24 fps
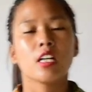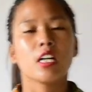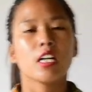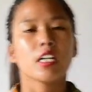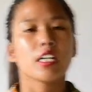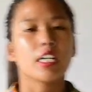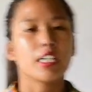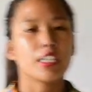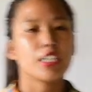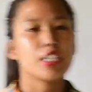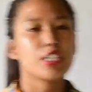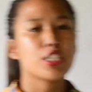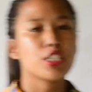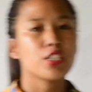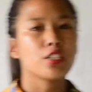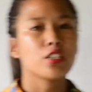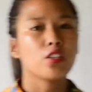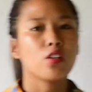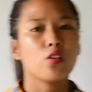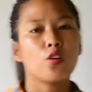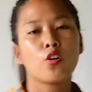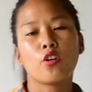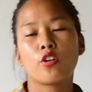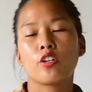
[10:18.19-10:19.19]
condition
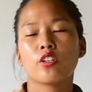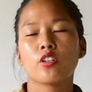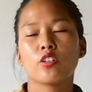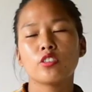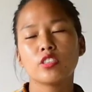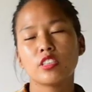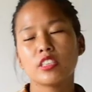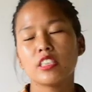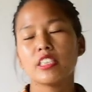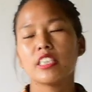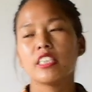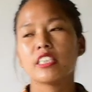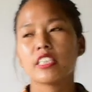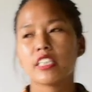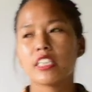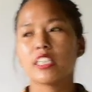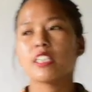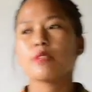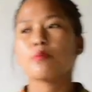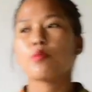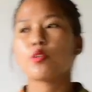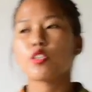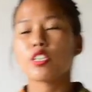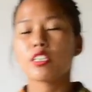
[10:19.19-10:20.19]
or a constant
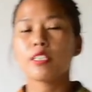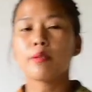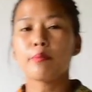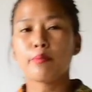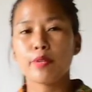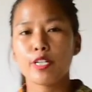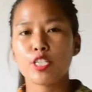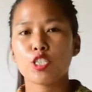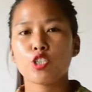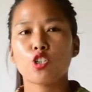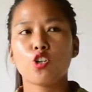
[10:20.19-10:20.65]
internal body temperature